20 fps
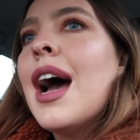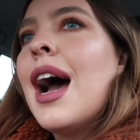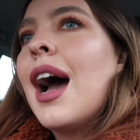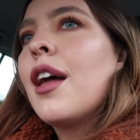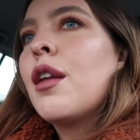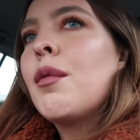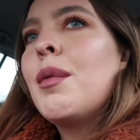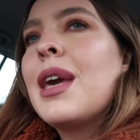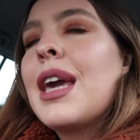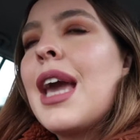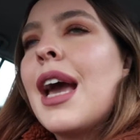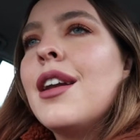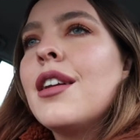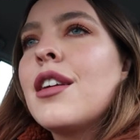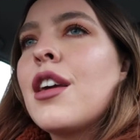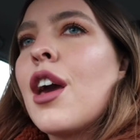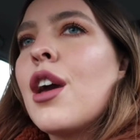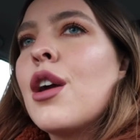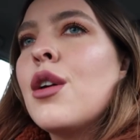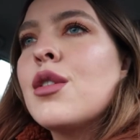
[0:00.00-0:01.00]
how the
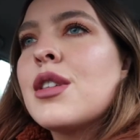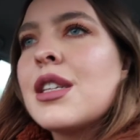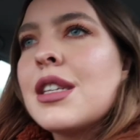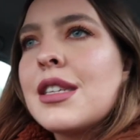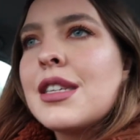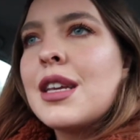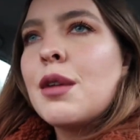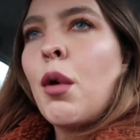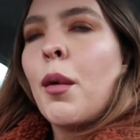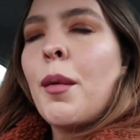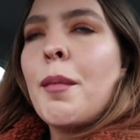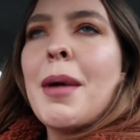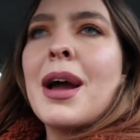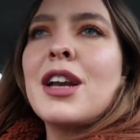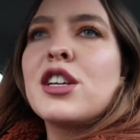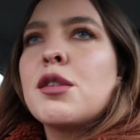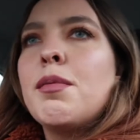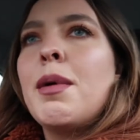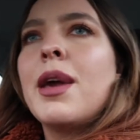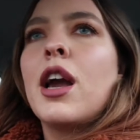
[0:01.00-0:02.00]
weekend goes and see what we
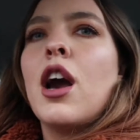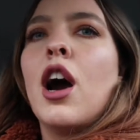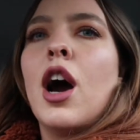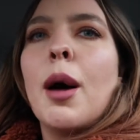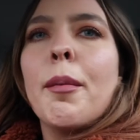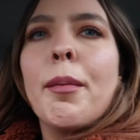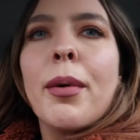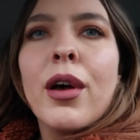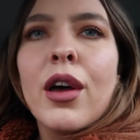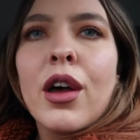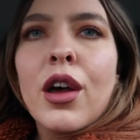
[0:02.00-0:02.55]
managed to pick up.